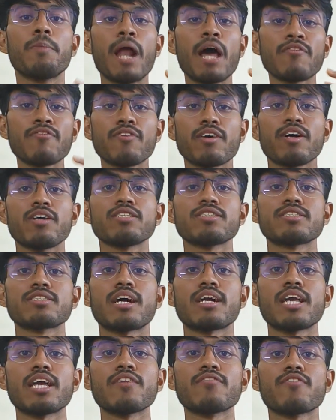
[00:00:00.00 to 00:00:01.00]
Prefer
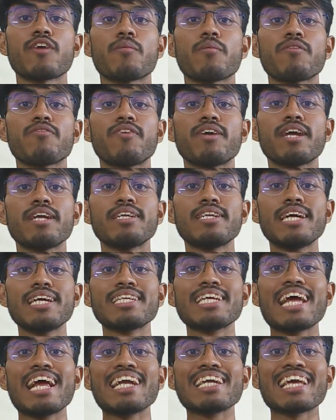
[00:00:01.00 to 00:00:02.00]
studying from a very
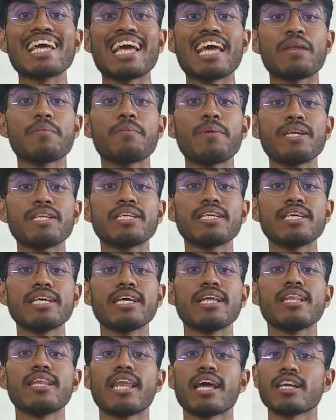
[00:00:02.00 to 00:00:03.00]
detailed
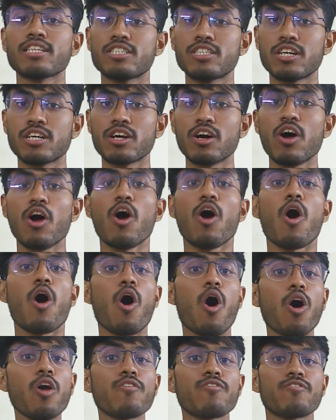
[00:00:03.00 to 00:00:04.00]
NPTEL lecture
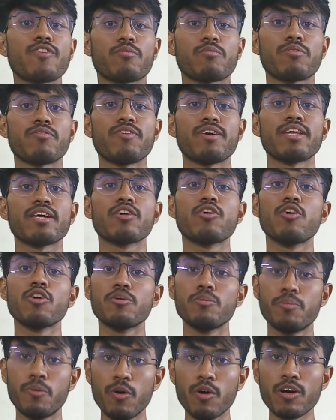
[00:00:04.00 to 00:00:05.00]
or from a very
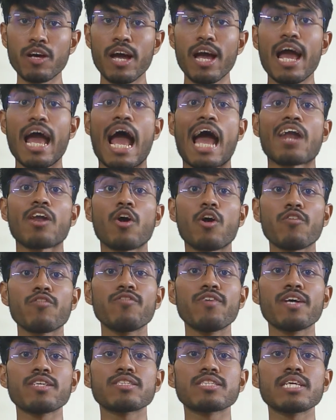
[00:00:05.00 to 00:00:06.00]
good book. And
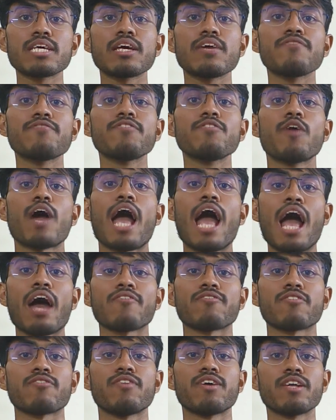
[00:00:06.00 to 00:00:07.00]
obviously, if you
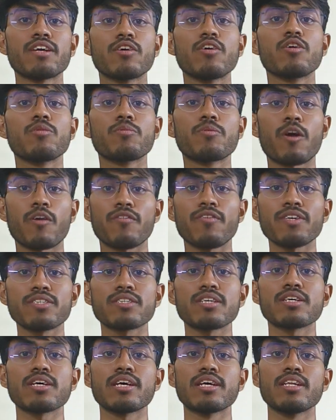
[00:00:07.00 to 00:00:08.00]
have a very good
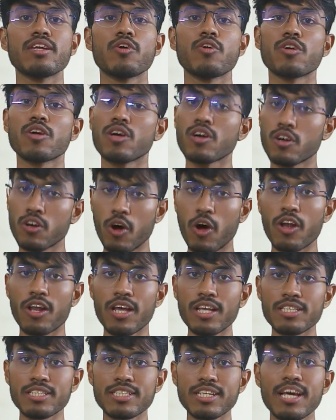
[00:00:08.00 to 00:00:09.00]
professor in your
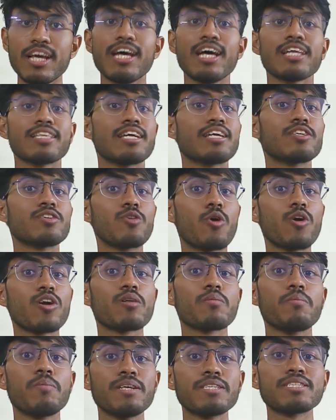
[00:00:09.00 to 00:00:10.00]
college, then
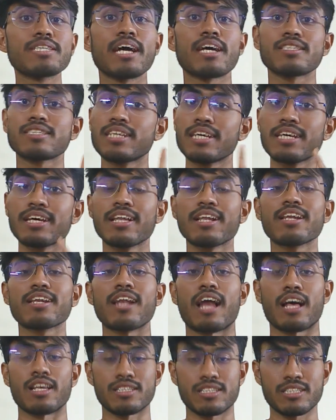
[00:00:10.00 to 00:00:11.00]
don't miss a single
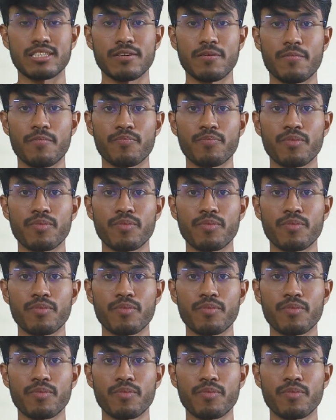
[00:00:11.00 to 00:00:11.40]
class.